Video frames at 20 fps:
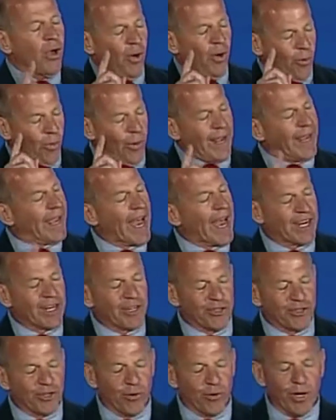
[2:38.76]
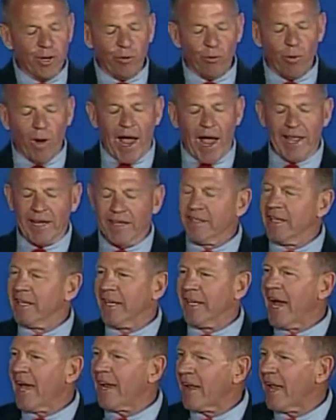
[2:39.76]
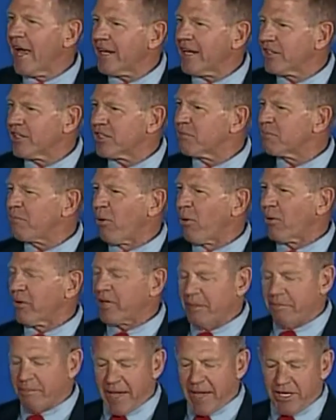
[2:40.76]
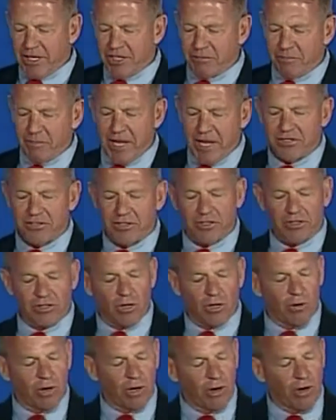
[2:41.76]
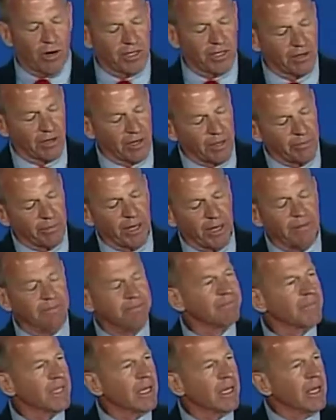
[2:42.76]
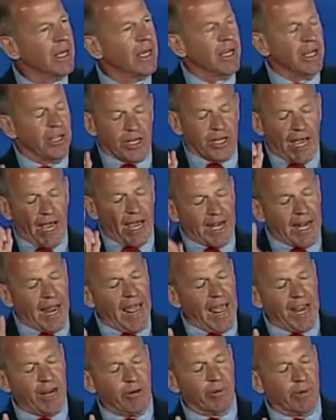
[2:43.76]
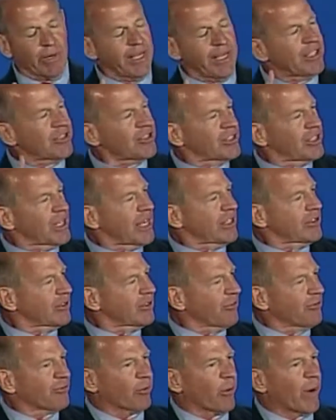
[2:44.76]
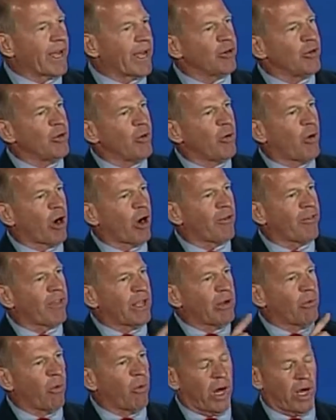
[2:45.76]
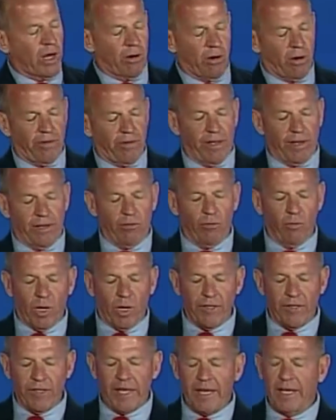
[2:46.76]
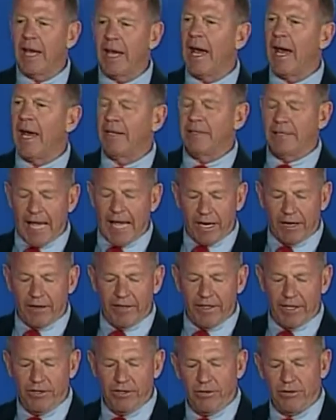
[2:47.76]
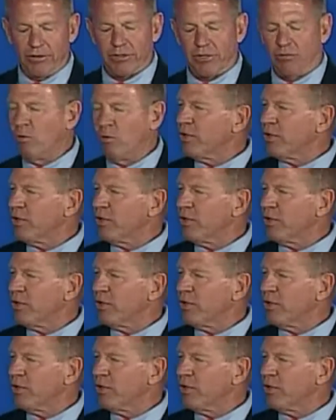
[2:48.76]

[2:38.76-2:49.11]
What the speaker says: We got to do it right and not like this poorly managed mess that's going on in Libya. You got to accurately assess the threat. Who are they? What are they? What do they got? How do they use it?